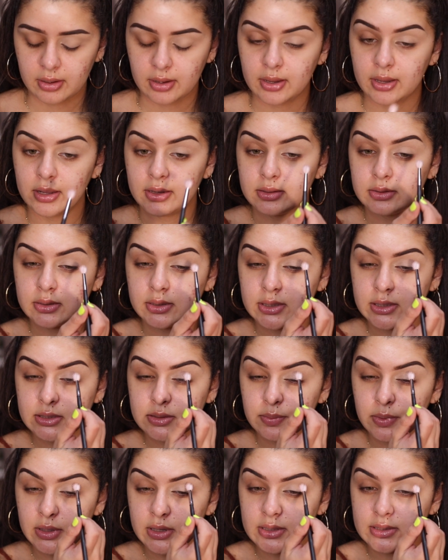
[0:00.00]
And
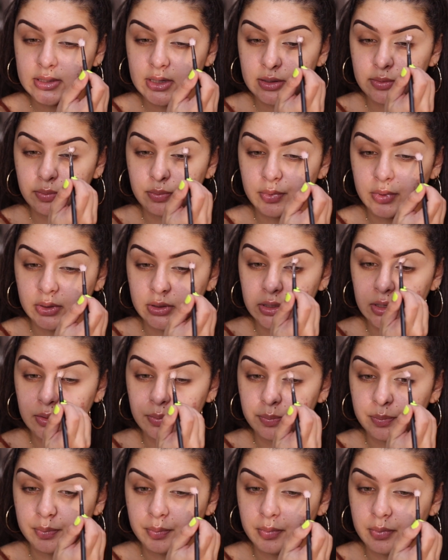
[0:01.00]
this one is like
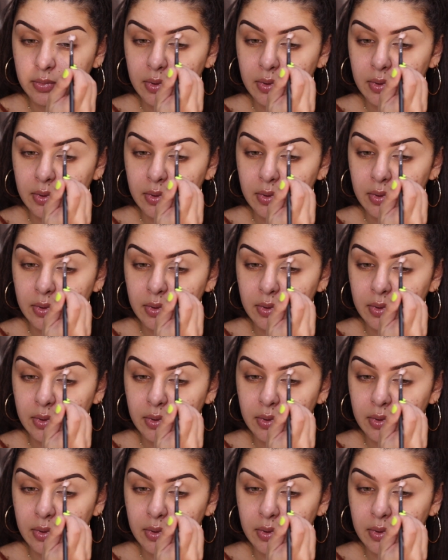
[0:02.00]
really